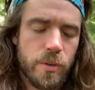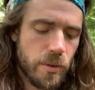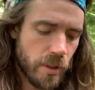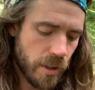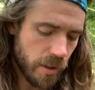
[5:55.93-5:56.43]

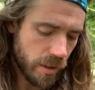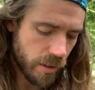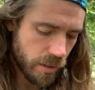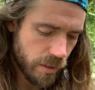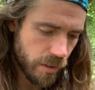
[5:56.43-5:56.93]
the
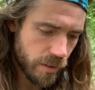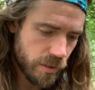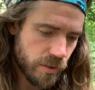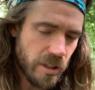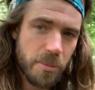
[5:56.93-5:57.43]

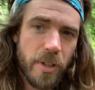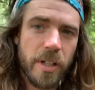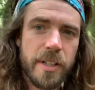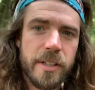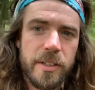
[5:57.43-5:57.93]
summer
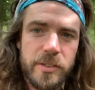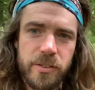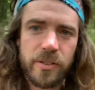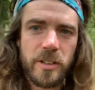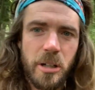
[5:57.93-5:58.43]

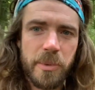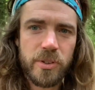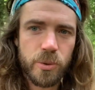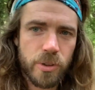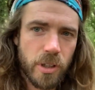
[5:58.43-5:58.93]
is coming
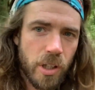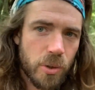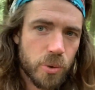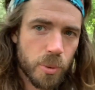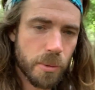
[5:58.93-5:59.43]
to a
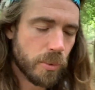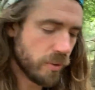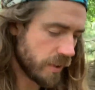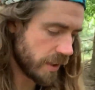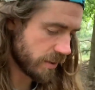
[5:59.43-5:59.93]
close. We're moving into